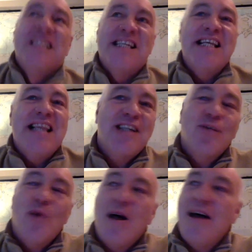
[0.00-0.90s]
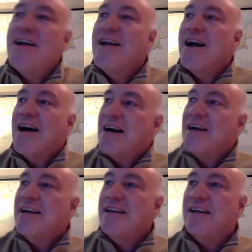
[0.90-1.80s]
That's why
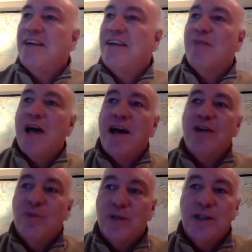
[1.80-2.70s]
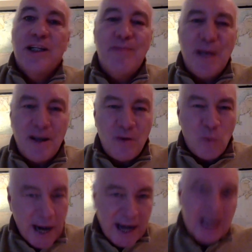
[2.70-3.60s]
I have kind of really been
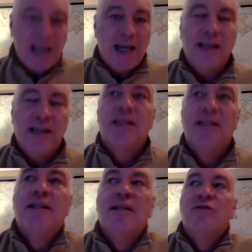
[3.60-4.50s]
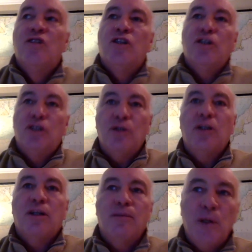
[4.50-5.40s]
waiting to do the
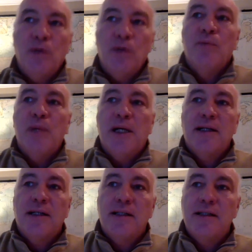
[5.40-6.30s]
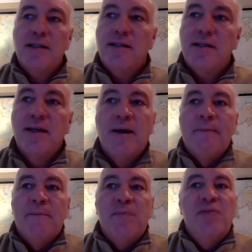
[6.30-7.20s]
computer, because
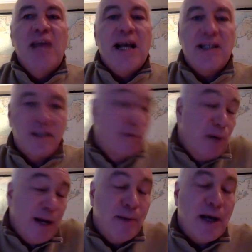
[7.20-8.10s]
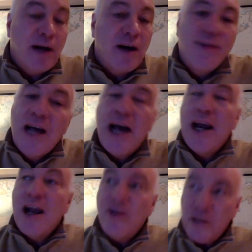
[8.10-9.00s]
that's the bread and butter. I've got
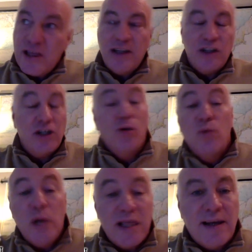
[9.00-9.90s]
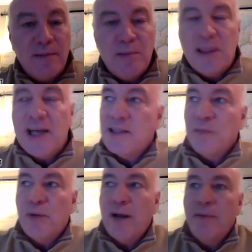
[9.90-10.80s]
everything to go with it, but that's the bread
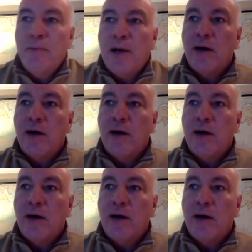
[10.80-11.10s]
and butter.